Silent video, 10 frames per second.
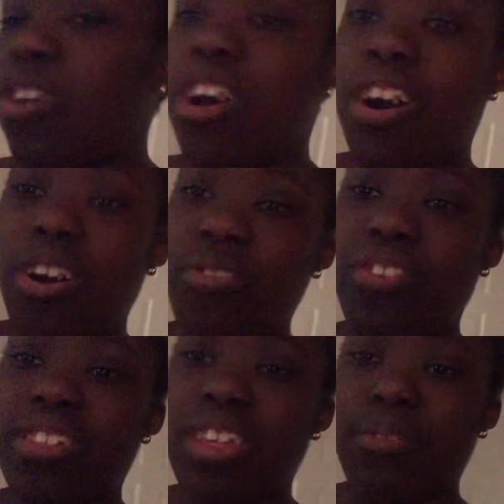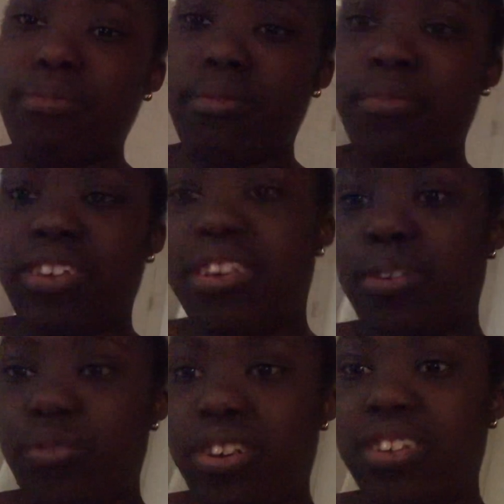Always a big time
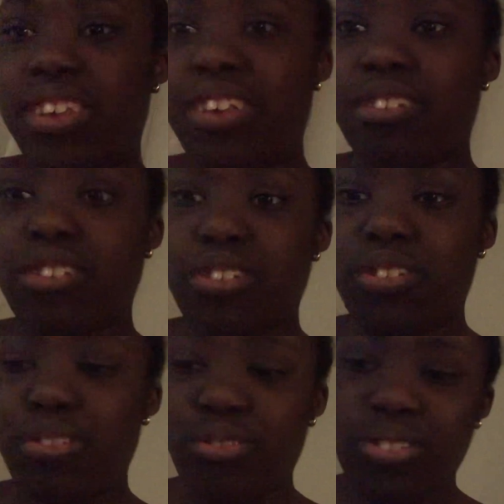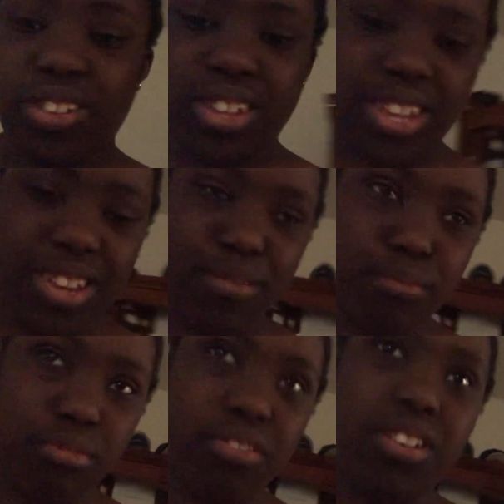watching cartoons.
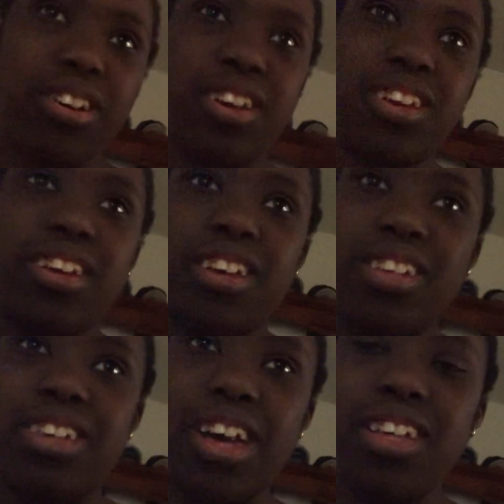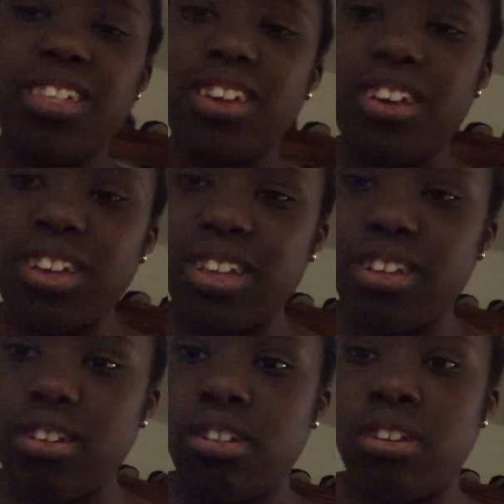But that was
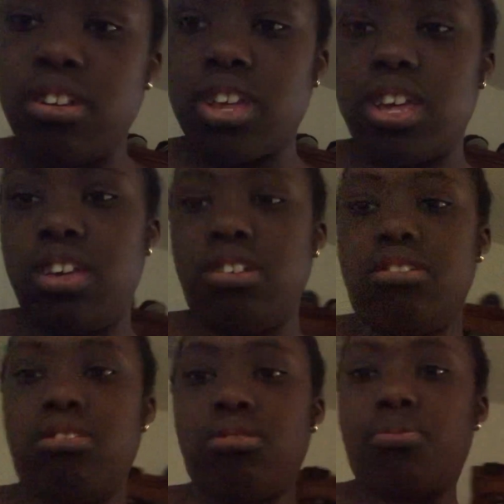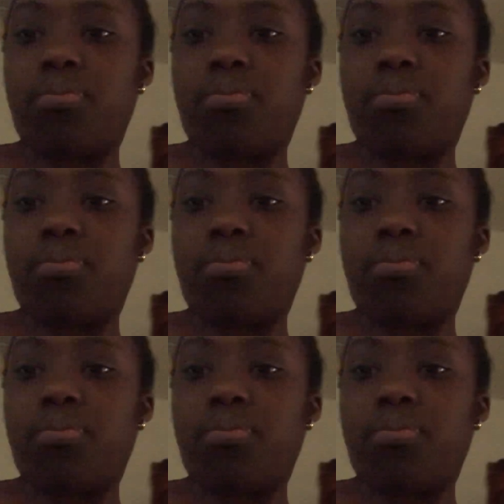the kids.